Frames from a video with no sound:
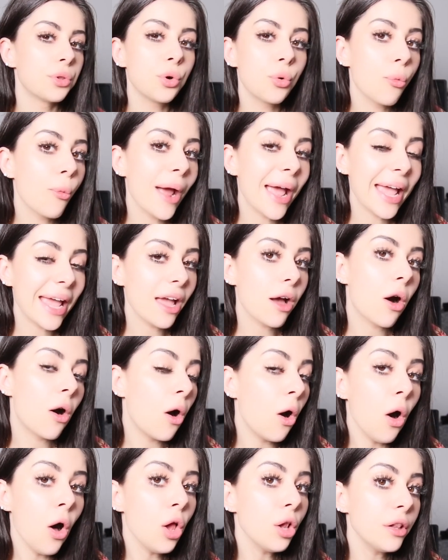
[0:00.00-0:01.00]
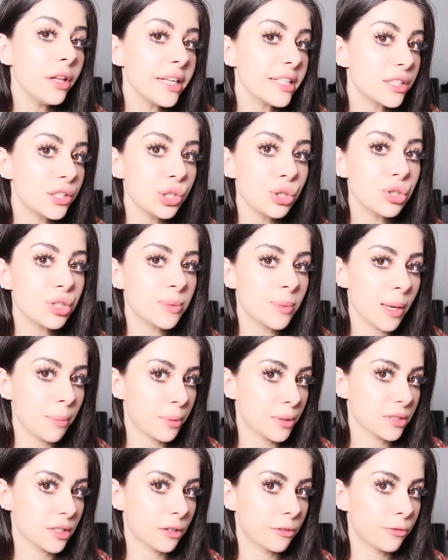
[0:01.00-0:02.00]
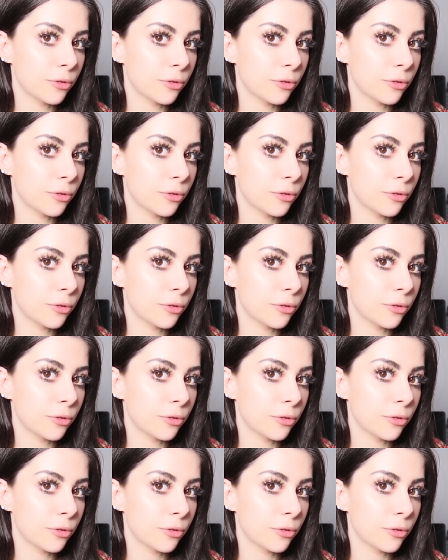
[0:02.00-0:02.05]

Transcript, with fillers: The way all these newspapers are